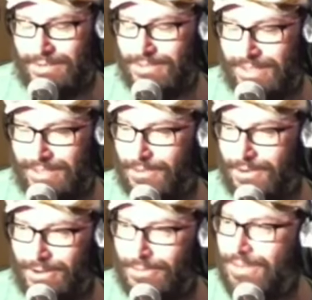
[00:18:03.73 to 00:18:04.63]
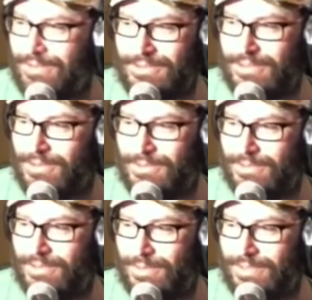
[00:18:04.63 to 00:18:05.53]
anything wrong with it. So, you
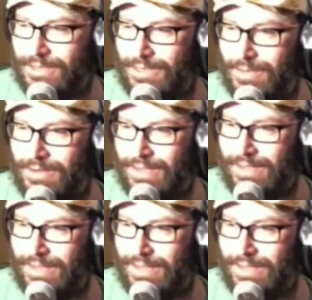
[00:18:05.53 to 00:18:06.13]
know, we of talk about it.